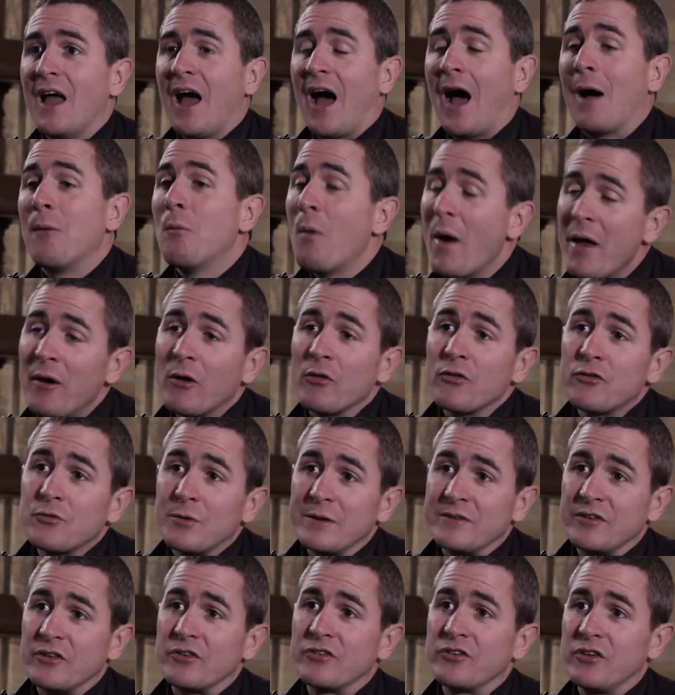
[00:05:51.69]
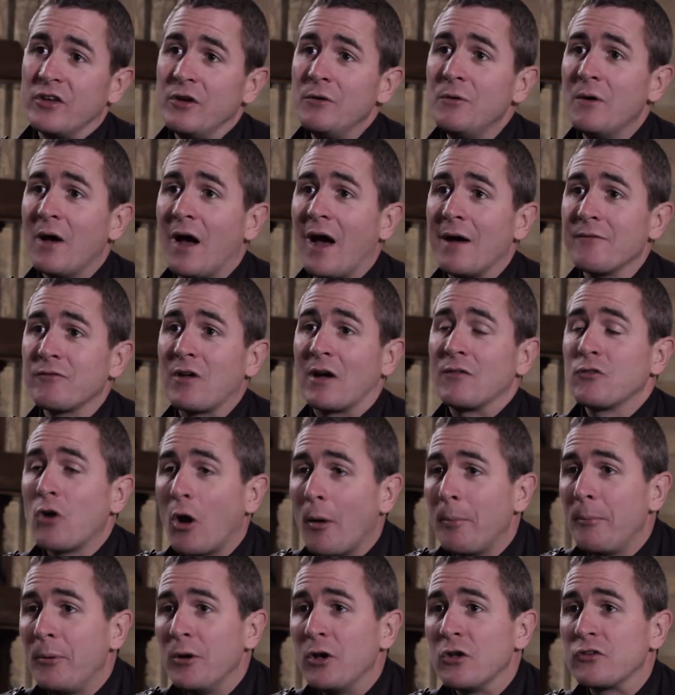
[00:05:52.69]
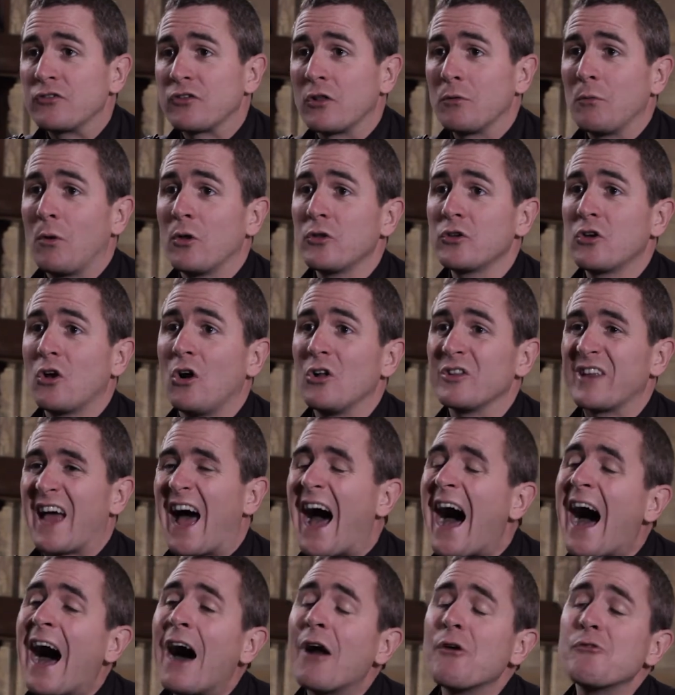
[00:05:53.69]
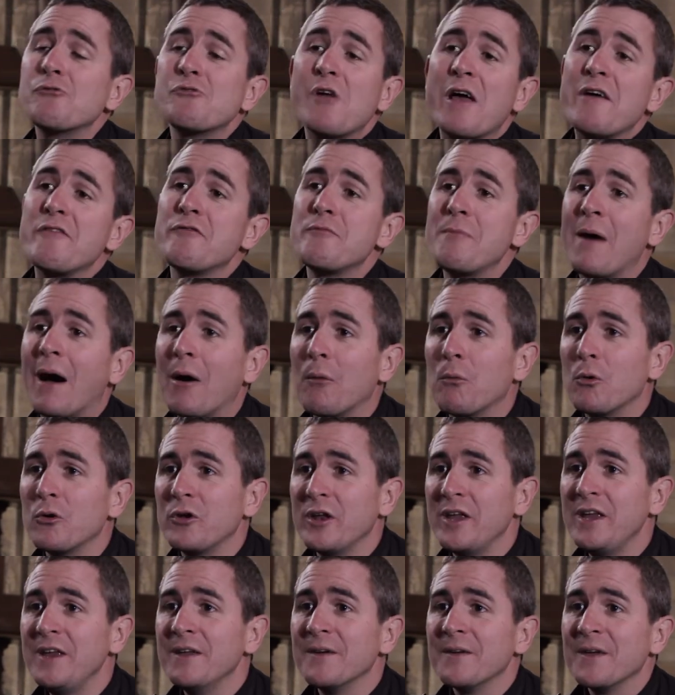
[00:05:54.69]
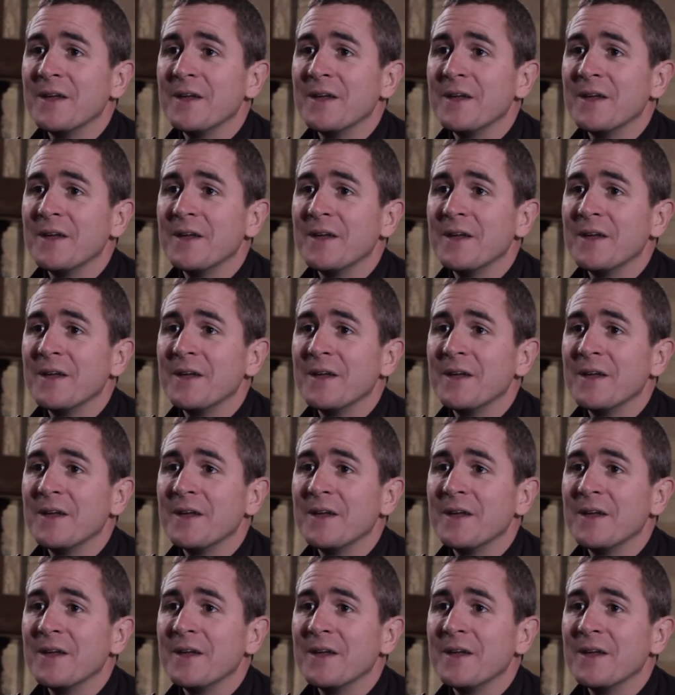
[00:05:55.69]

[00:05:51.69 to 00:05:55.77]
And we're on Twitter too. I've, I've got a personal one called at Rev Matt Woody.